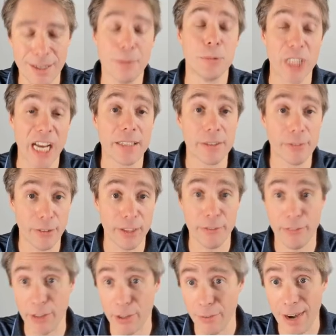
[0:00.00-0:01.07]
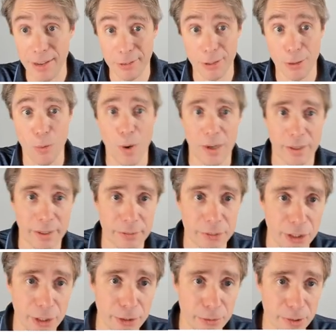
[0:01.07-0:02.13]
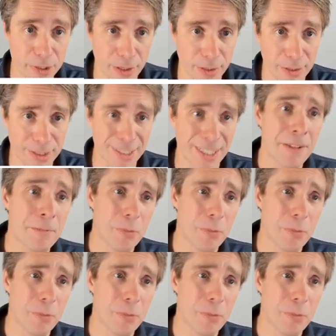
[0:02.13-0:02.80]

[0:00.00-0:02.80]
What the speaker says: objectively figure out the quality of search results,